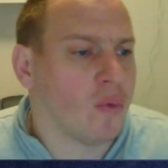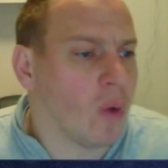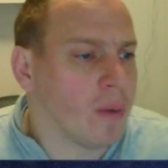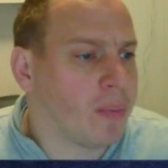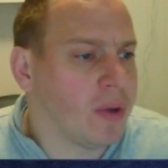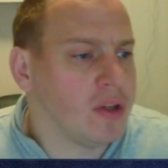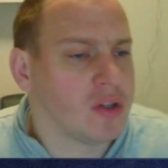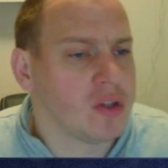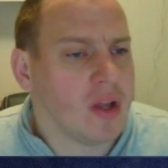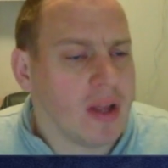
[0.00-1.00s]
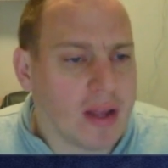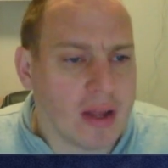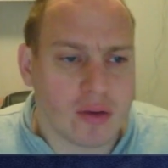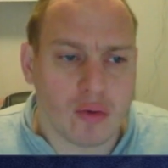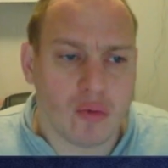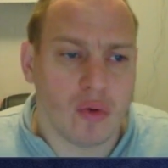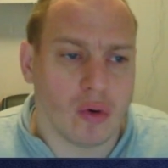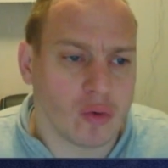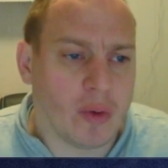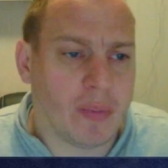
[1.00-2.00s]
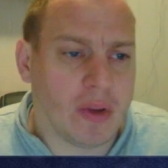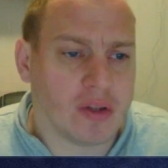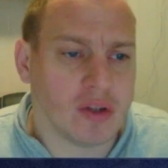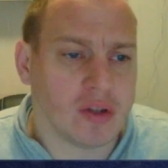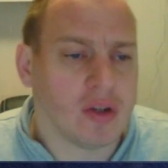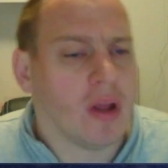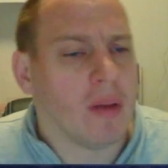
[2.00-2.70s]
1 piece, get 2 or 3 pieces,